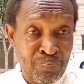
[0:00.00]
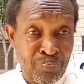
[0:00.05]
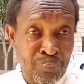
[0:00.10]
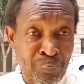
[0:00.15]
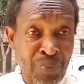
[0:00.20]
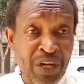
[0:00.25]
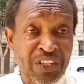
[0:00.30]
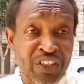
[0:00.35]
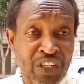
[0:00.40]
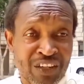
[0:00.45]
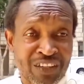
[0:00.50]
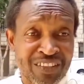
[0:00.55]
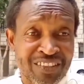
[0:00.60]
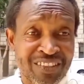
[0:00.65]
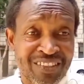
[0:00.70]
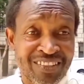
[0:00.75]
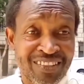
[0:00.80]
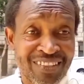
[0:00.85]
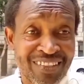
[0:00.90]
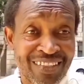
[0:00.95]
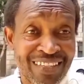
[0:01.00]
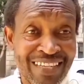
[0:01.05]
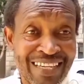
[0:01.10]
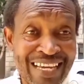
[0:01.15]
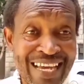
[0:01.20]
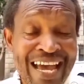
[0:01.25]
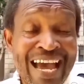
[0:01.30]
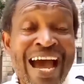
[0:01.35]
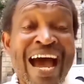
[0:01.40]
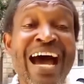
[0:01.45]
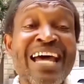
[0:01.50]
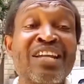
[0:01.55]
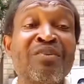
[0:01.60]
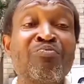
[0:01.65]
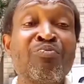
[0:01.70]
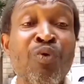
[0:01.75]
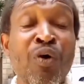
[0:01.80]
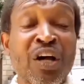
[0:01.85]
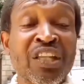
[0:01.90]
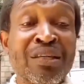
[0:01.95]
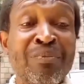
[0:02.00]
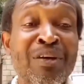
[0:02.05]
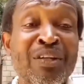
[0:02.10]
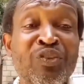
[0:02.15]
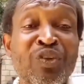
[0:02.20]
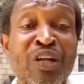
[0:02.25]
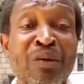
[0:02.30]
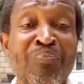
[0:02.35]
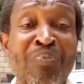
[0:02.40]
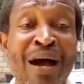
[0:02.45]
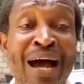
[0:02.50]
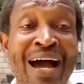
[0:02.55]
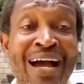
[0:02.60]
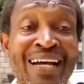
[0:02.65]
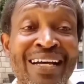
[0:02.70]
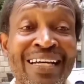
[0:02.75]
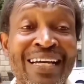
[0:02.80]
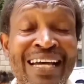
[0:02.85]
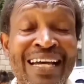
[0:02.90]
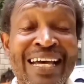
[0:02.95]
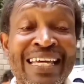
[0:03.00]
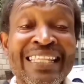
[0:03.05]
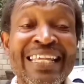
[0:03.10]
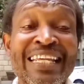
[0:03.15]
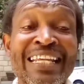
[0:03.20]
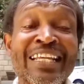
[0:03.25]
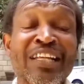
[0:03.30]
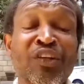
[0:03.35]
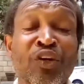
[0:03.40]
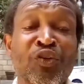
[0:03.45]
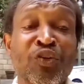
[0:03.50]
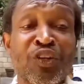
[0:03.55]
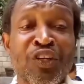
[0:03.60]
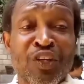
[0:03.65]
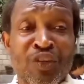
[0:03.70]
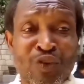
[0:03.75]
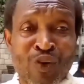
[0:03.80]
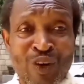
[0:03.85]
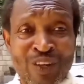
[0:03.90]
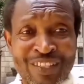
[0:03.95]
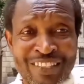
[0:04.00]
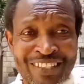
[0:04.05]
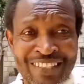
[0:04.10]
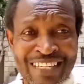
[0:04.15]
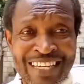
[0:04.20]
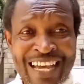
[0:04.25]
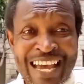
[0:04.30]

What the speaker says: buttocks, and he brought him into the park. Then he let out Richard Ross.